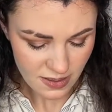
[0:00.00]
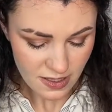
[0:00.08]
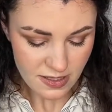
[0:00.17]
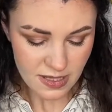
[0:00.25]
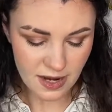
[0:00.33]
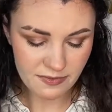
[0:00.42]

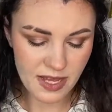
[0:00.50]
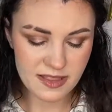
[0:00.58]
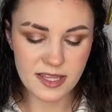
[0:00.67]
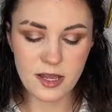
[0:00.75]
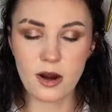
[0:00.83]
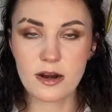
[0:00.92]
Then I've got
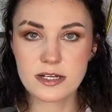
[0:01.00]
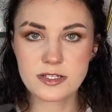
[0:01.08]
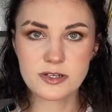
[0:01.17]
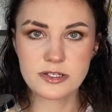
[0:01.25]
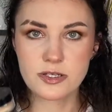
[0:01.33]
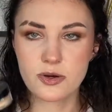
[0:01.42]
the Artist
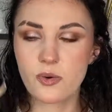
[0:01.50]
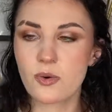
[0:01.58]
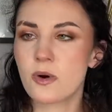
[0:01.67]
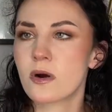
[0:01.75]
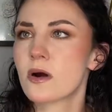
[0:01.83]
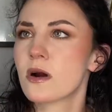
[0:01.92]

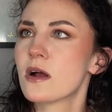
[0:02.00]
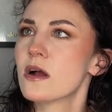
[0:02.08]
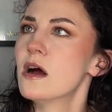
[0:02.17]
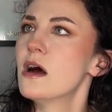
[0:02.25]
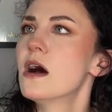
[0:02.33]
Couture